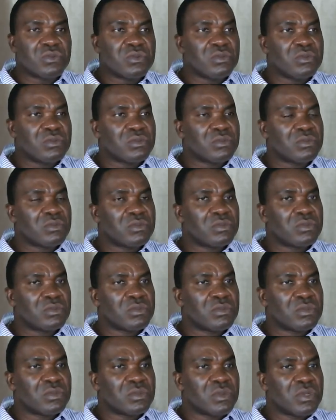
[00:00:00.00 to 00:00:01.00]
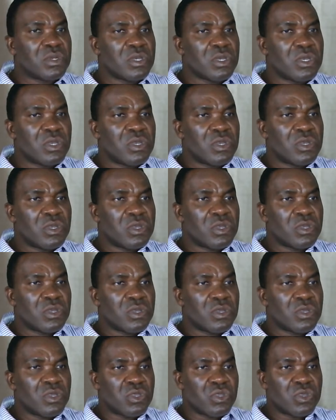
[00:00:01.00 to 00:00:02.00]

Nothing is said.